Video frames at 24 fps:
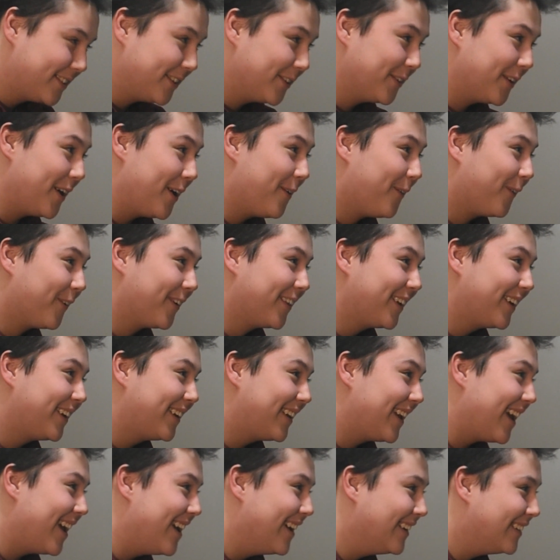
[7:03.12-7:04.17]
Like, dude, I
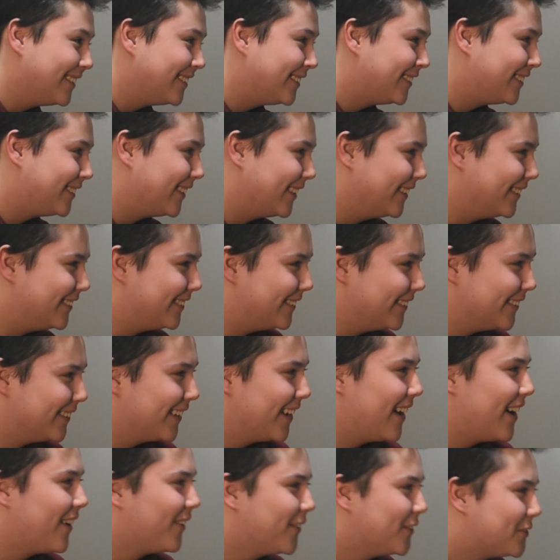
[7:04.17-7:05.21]
wore the gay shit,
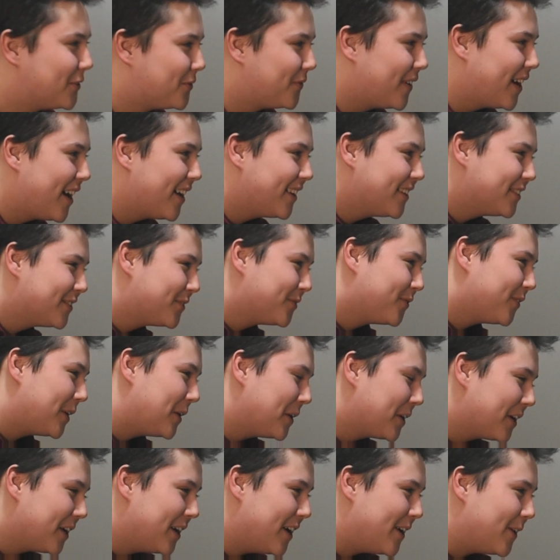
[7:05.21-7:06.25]
dude. I was fat
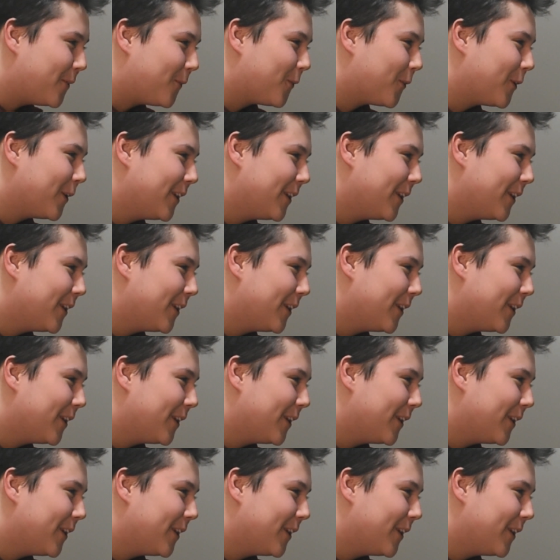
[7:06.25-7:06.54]
as fucking.